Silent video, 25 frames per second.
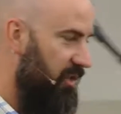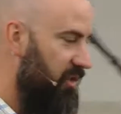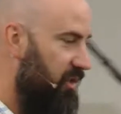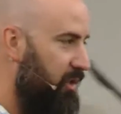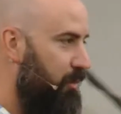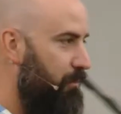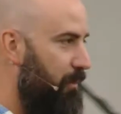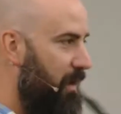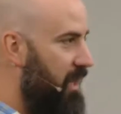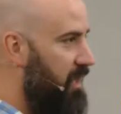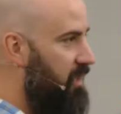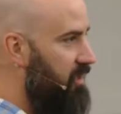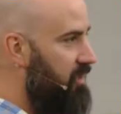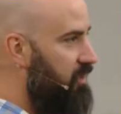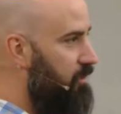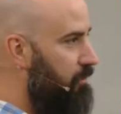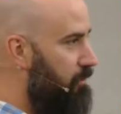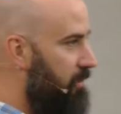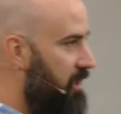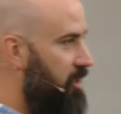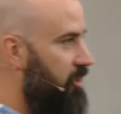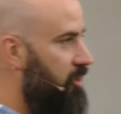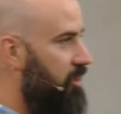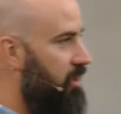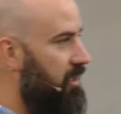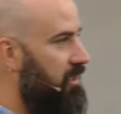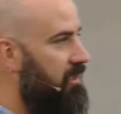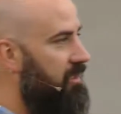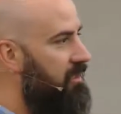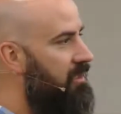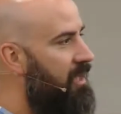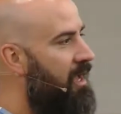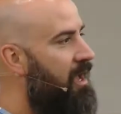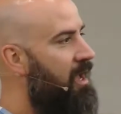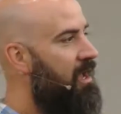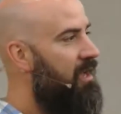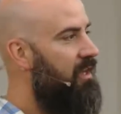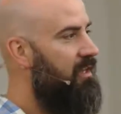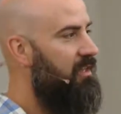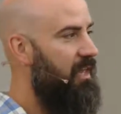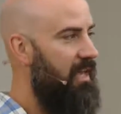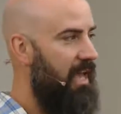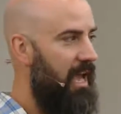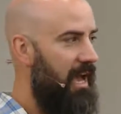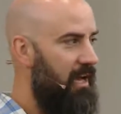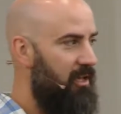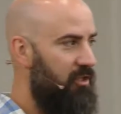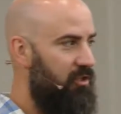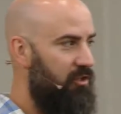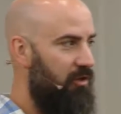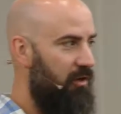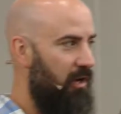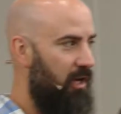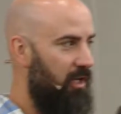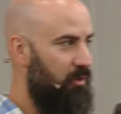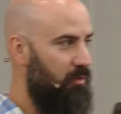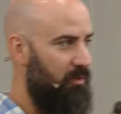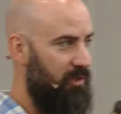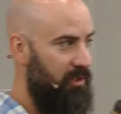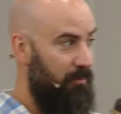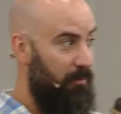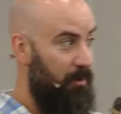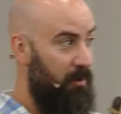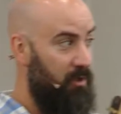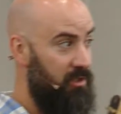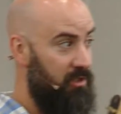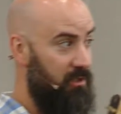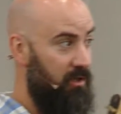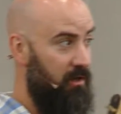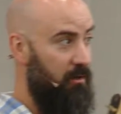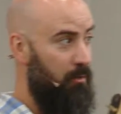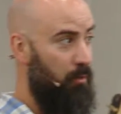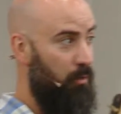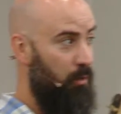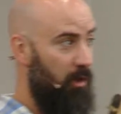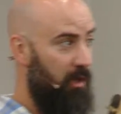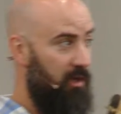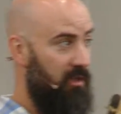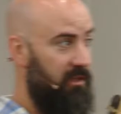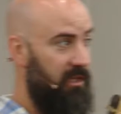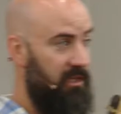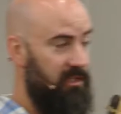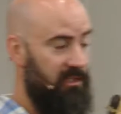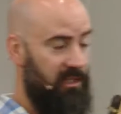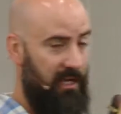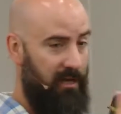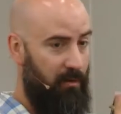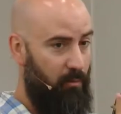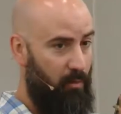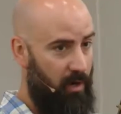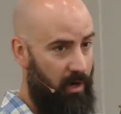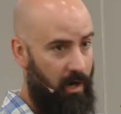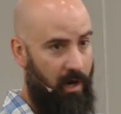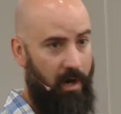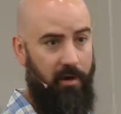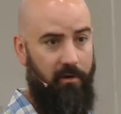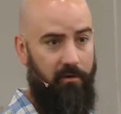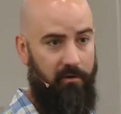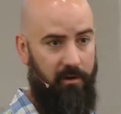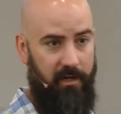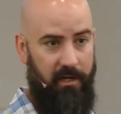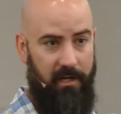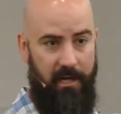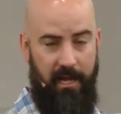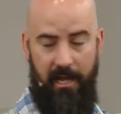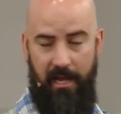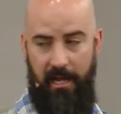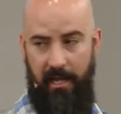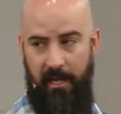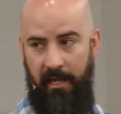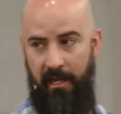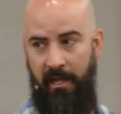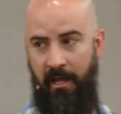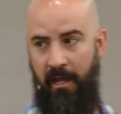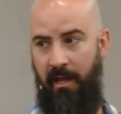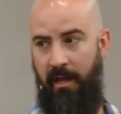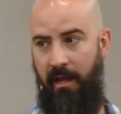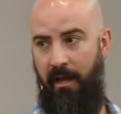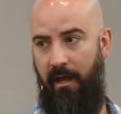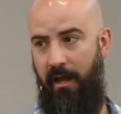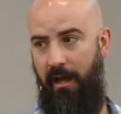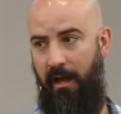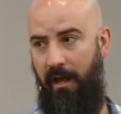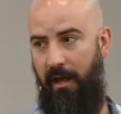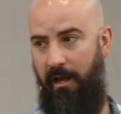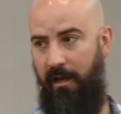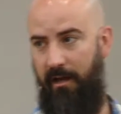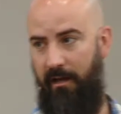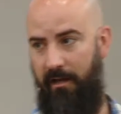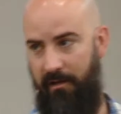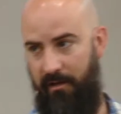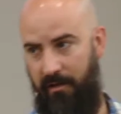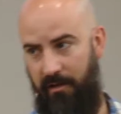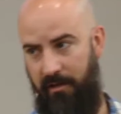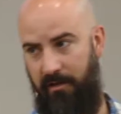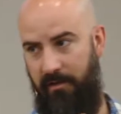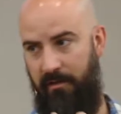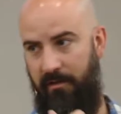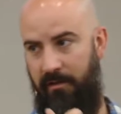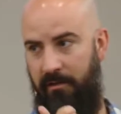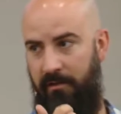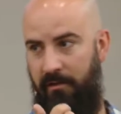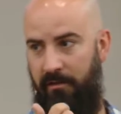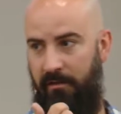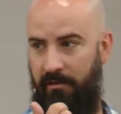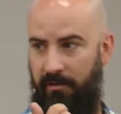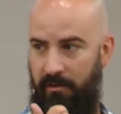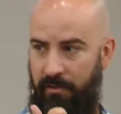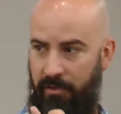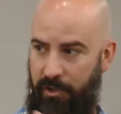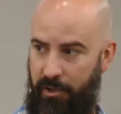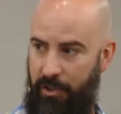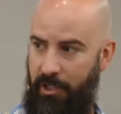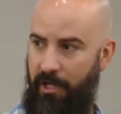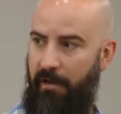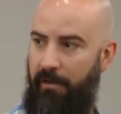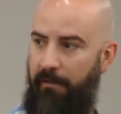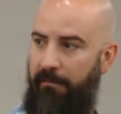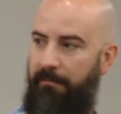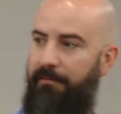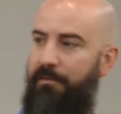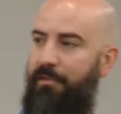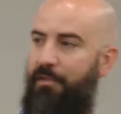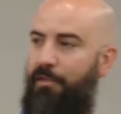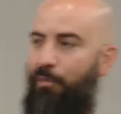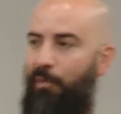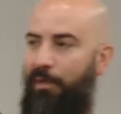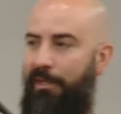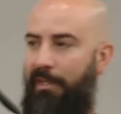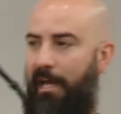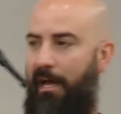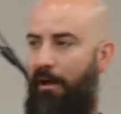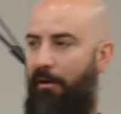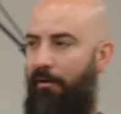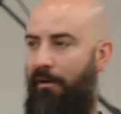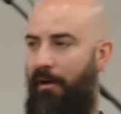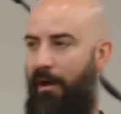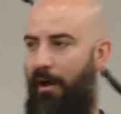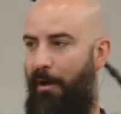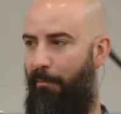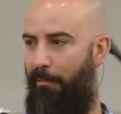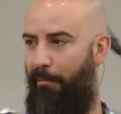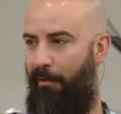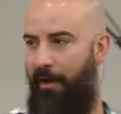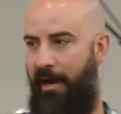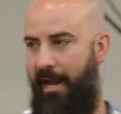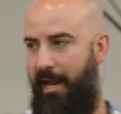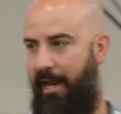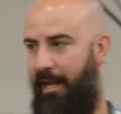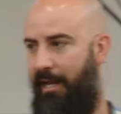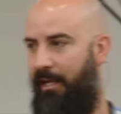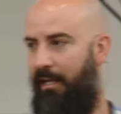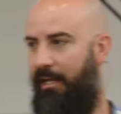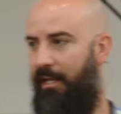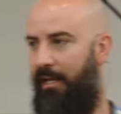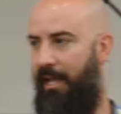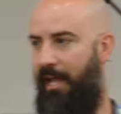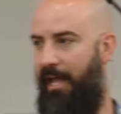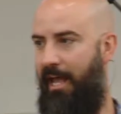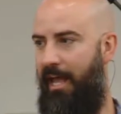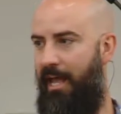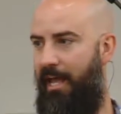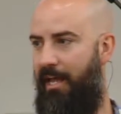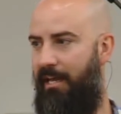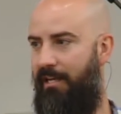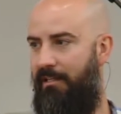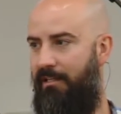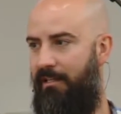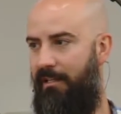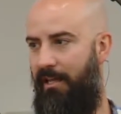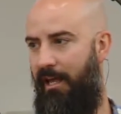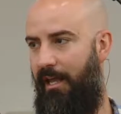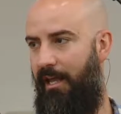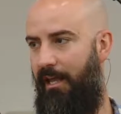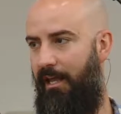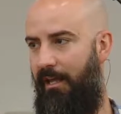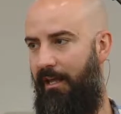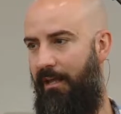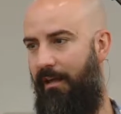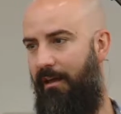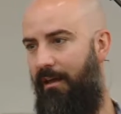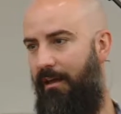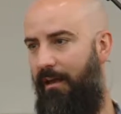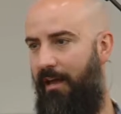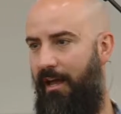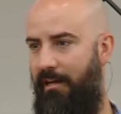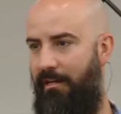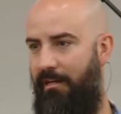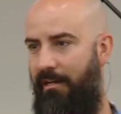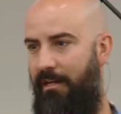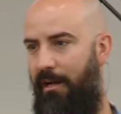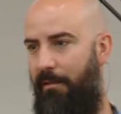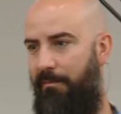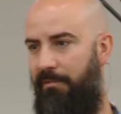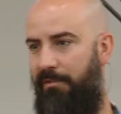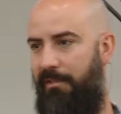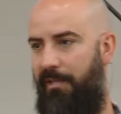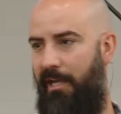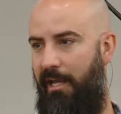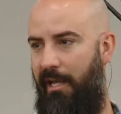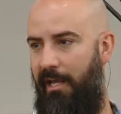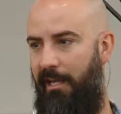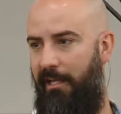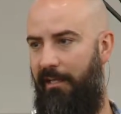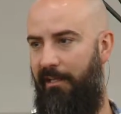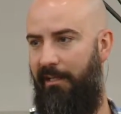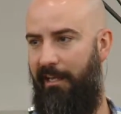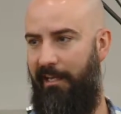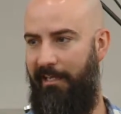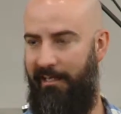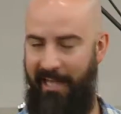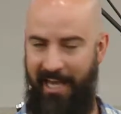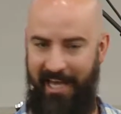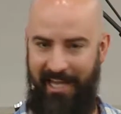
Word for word: in space missions, the astronauts were supposed to work these like 100 day uh, shifts without a break. And they ended up saying like